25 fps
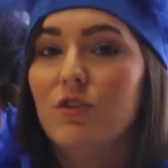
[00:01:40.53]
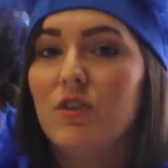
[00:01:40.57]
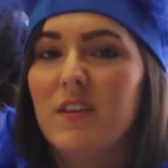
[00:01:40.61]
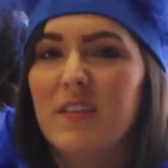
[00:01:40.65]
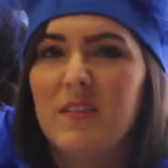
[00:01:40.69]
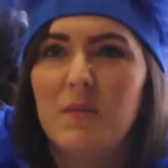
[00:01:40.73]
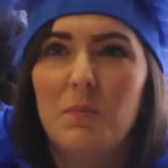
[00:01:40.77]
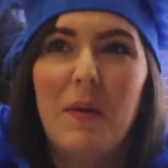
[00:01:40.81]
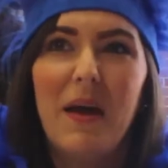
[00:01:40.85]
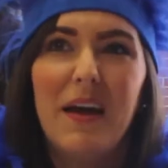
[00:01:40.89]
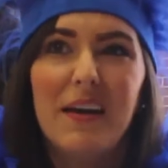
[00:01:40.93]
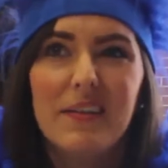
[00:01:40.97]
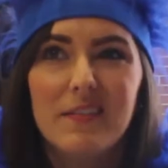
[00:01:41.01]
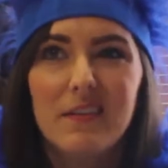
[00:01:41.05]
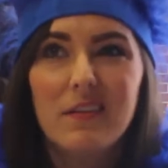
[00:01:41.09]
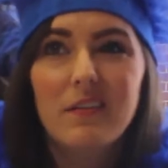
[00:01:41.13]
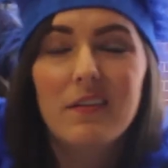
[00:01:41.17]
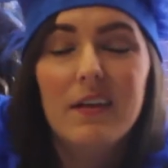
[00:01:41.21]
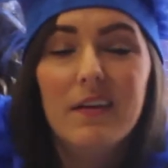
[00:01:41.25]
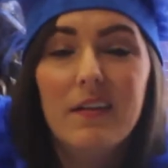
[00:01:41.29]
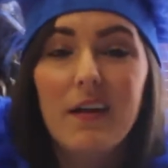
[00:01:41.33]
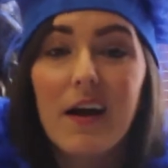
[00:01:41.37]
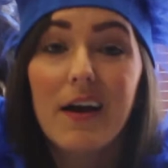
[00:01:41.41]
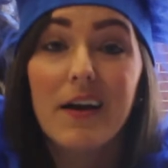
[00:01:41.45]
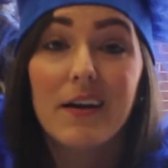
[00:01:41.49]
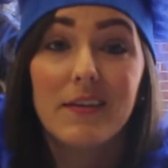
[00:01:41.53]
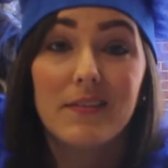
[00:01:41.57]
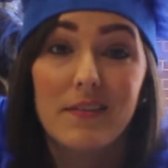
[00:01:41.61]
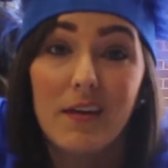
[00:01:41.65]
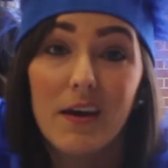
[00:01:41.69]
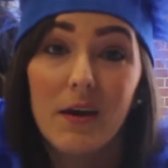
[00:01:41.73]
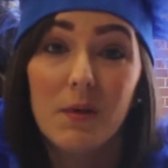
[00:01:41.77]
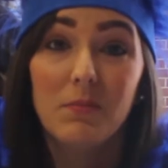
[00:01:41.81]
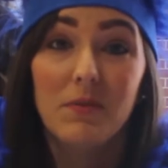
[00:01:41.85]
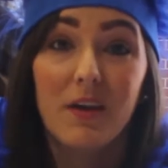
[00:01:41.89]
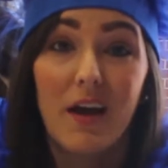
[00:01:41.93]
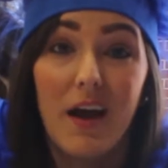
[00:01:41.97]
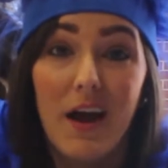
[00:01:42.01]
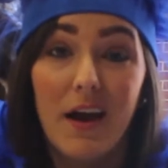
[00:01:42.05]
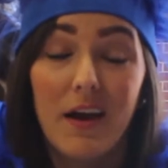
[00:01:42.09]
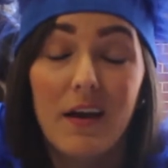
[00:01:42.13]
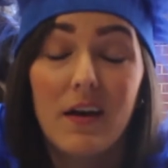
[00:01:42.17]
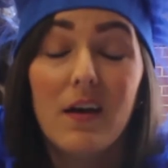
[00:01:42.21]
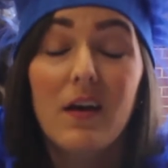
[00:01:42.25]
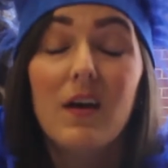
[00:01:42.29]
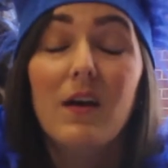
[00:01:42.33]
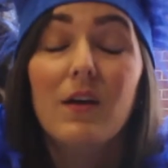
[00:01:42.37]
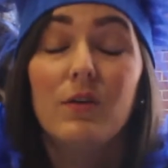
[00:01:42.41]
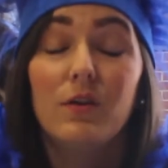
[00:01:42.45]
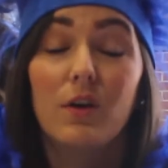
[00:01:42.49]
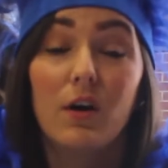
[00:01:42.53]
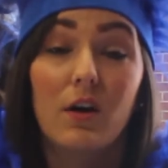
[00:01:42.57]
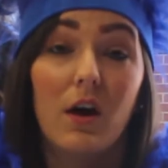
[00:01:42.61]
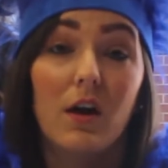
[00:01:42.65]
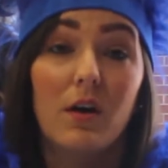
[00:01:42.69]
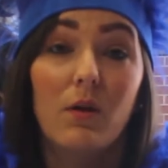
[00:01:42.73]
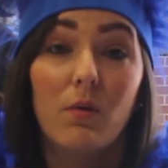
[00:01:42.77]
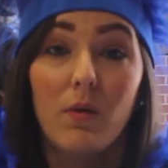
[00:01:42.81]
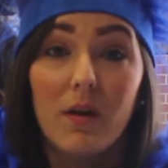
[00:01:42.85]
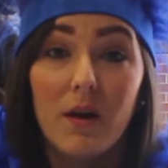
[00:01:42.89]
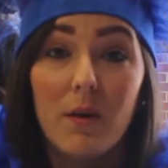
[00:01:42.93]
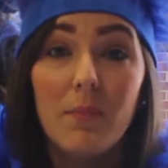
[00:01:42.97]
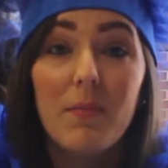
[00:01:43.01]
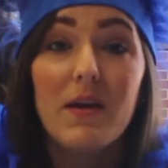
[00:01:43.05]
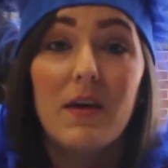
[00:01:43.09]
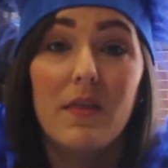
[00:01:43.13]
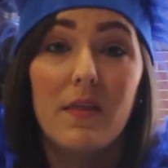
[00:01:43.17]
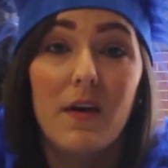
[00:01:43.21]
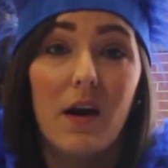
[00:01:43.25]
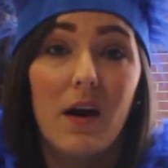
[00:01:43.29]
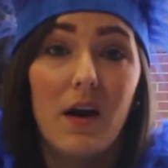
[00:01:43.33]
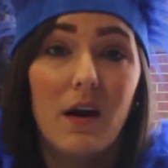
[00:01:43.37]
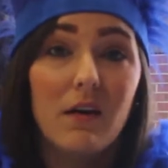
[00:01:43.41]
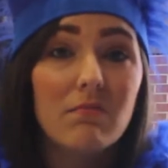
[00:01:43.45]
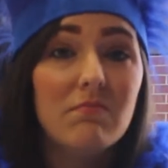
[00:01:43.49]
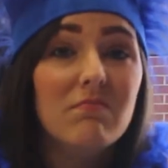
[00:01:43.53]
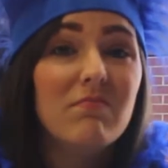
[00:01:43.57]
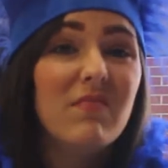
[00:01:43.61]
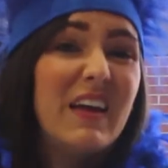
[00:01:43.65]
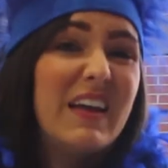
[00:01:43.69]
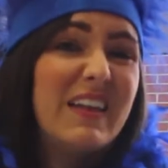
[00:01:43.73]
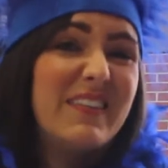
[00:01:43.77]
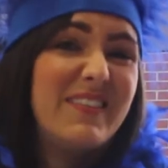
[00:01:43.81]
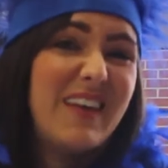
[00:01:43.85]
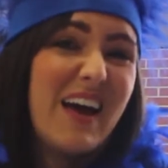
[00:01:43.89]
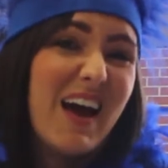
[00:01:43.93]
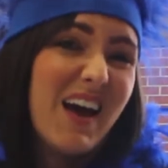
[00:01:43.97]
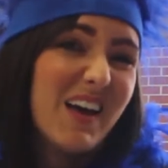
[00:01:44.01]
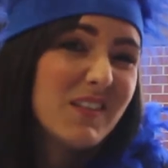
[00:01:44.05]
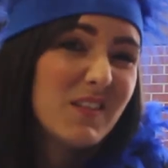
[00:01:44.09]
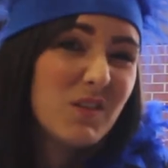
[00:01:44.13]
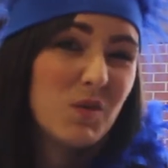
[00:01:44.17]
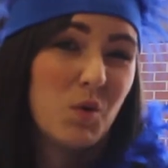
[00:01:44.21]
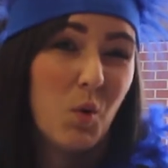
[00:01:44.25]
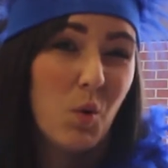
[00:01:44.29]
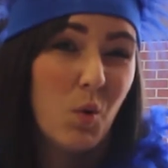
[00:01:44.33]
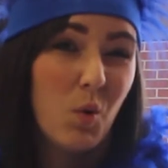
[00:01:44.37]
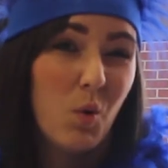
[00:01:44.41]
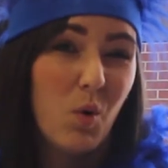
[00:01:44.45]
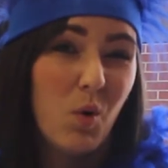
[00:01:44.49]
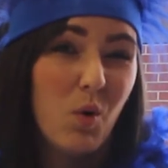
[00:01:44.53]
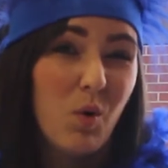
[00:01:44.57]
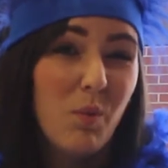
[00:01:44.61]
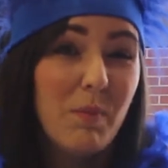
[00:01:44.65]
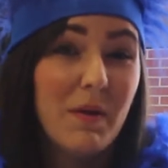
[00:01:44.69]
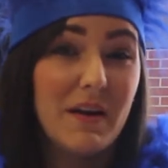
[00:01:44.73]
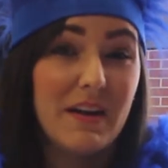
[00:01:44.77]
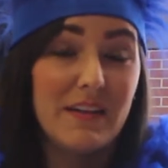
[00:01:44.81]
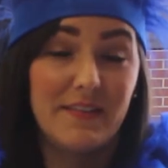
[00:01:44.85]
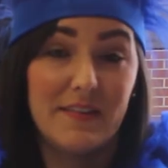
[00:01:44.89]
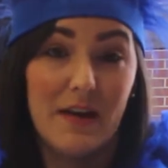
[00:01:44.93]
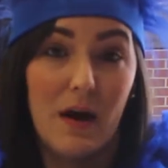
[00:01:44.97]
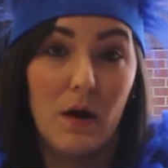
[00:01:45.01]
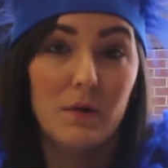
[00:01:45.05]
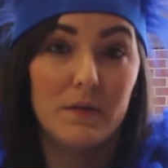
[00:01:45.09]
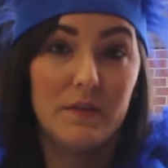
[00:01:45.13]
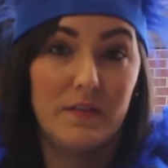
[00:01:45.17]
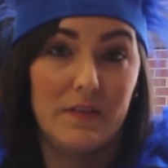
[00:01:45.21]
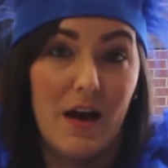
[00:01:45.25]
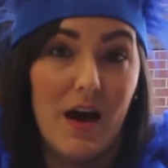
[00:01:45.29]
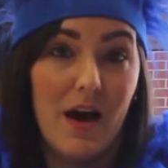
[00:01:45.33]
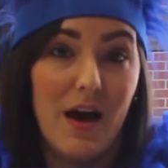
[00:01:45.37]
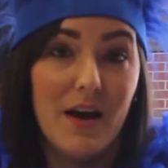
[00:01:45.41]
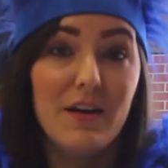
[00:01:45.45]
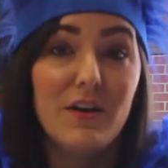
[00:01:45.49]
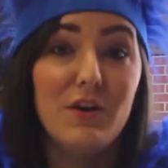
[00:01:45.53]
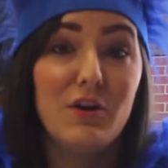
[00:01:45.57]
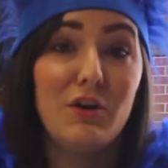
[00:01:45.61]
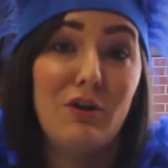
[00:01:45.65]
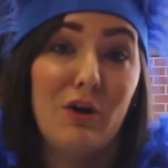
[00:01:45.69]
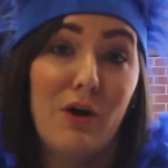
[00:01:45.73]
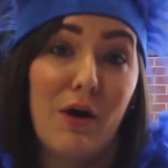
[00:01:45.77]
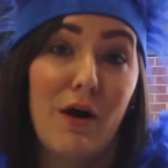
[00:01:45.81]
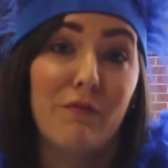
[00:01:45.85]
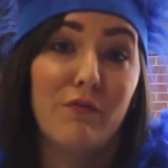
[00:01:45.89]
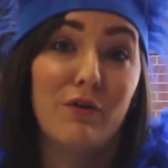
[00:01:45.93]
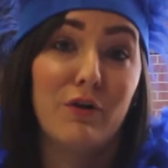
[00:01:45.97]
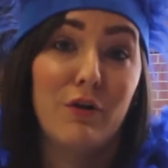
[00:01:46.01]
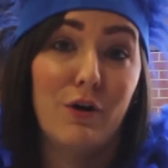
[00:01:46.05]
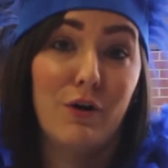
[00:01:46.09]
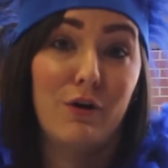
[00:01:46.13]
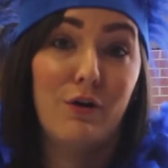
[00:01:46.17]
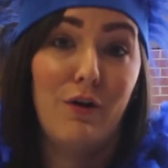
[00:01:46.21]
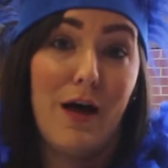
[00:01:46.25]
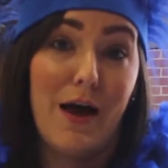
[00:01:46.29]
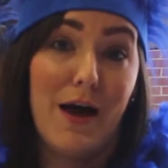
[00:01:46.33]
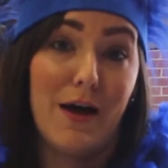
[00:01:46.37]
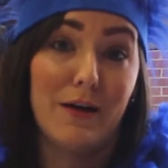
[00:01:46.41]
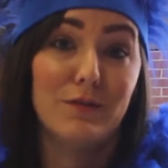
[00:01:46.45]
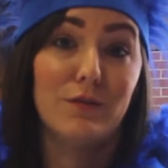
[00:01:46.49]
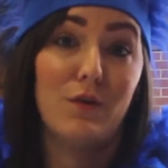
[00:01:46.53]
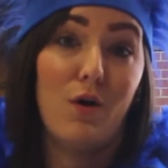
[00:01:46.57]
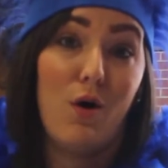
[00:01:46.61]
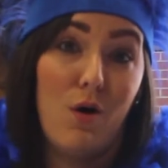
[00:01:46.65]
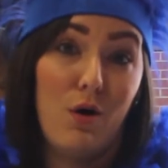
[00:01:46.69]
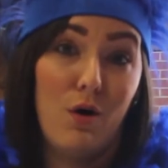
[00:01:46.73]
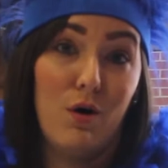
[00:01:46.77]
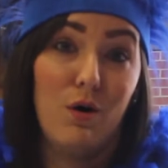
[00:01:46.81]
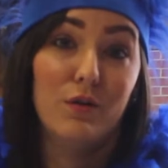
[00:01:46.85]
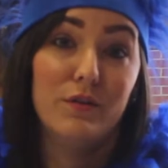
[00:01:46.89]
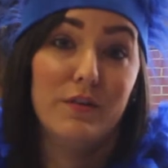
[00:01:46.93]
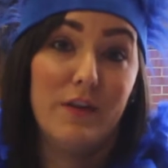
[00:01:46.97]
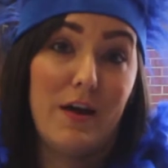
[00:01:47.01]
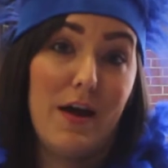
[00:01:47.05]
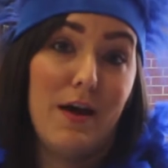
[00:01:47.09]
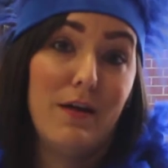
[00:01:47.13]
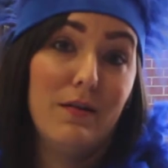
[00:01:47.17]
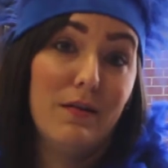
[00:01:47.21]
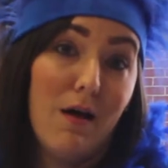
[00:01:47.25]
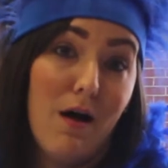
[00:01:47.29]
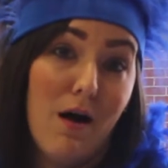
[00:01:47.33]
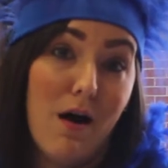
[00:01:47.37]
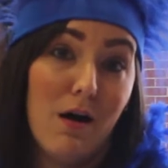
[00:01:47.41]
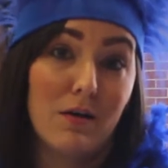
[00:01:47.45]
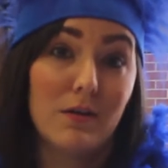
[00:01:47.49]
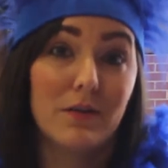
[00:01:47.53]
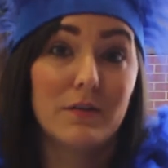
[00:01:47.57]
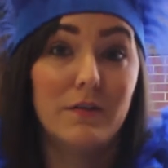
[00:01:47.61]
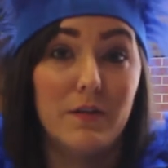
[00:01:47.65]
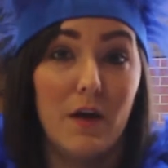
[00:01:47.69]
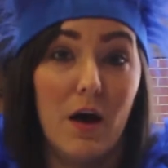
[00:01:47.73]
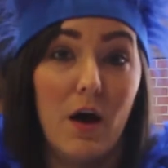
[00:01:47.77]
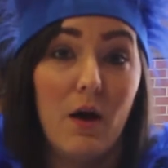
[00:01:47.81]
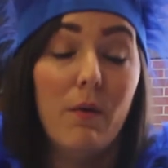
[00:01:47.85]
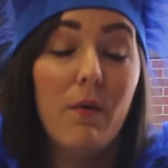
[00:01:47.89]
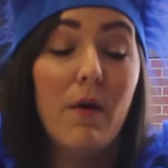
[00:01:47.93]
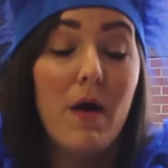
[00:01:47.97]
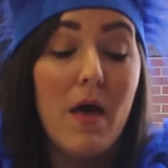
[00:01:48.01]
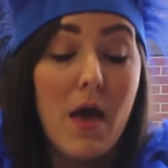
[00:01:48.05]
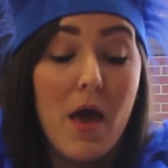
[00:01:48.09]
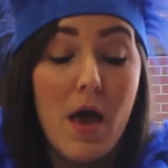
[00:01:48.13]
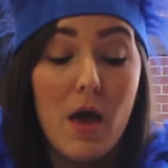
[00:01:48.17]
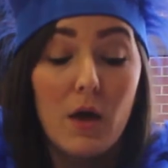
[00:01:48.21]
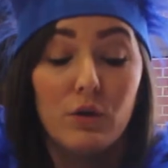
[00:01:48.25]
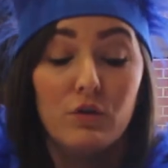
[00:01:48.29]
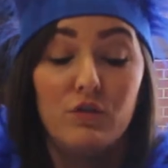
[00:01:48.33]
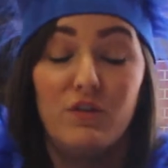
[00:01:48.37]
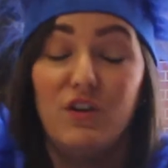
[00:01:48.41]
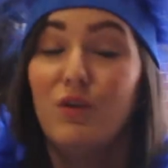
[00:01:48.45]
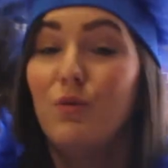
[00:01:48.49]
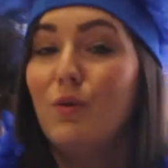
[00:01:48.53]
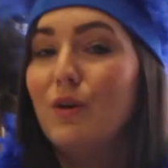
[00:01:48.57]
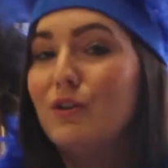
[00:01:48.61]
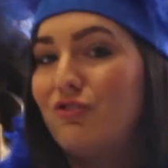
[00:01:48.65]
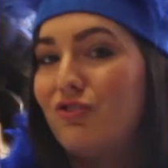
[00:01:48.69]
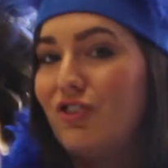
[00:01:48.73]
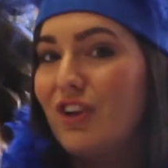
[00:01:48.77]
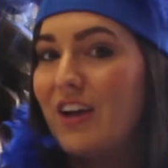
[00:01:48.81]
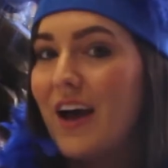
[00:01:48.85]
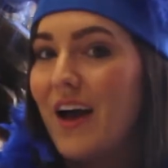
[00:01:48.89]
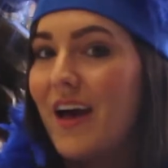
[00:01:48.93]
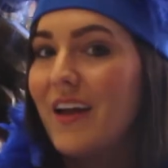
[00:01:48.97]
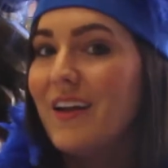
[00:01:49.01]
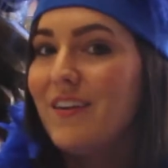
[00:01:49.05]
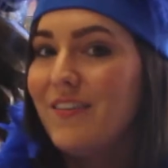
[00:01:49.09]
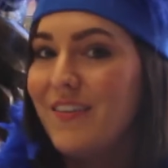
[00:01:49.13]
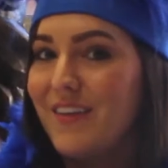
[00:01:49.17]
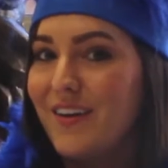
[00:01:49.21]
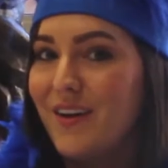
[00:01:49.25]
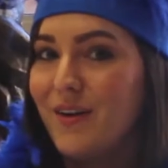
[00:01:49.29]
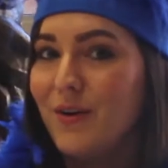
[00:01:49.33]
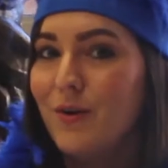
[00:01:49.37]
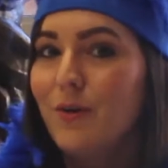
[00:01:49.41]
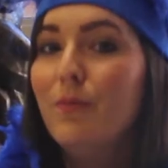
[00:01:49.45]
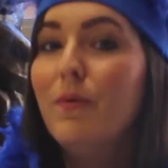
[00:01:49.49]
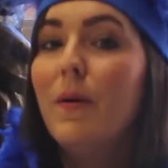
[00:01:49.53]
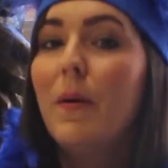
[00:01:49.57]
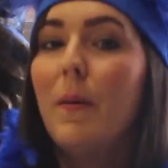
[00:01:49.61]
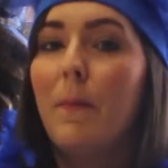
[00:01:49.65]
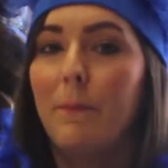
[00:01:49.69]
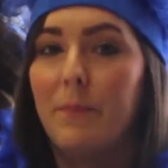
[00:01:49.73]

It's basically like a skip day. You're going to want to be there. It's at school, but it's outside and you don't have to go to class all day long. So do what you got to do.